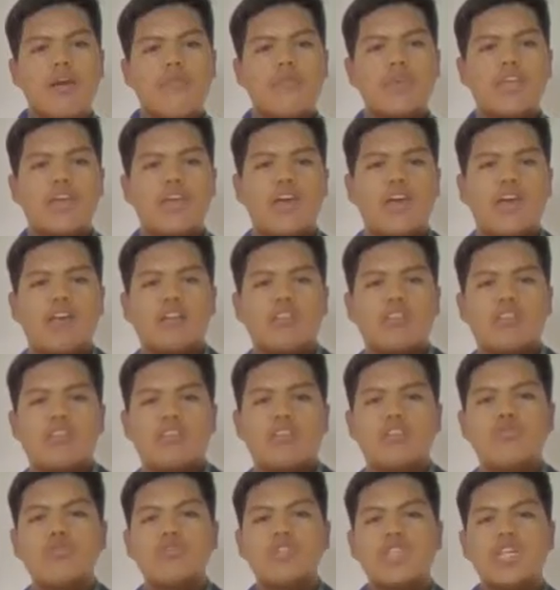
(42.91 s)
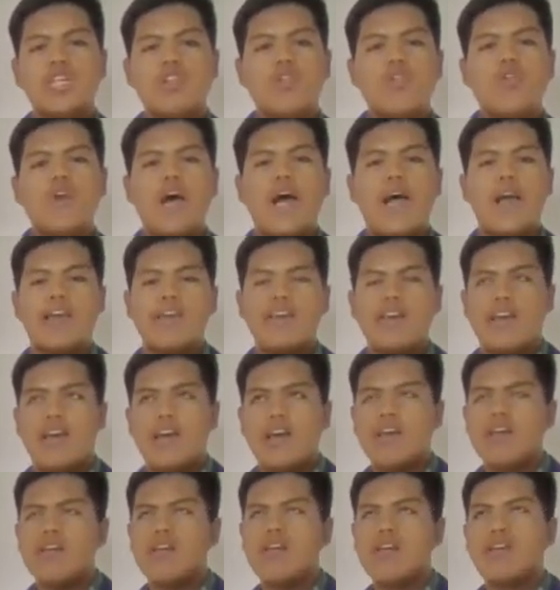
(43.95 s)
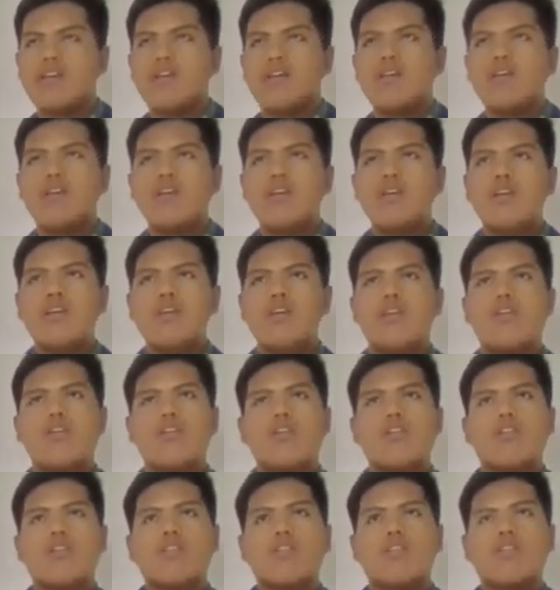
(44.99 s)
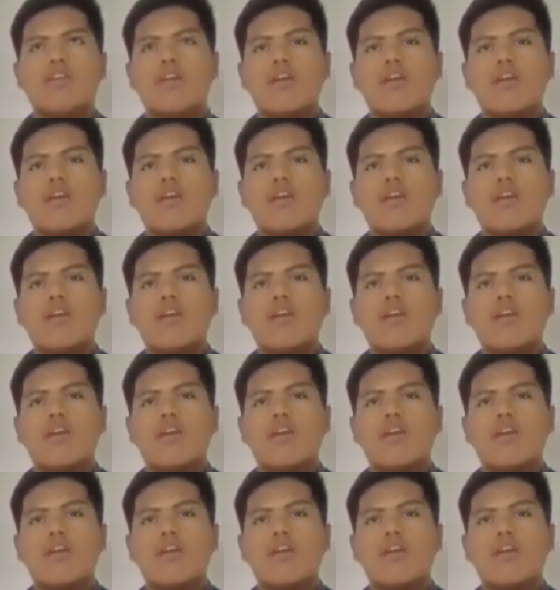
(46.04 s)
began to kill ohia or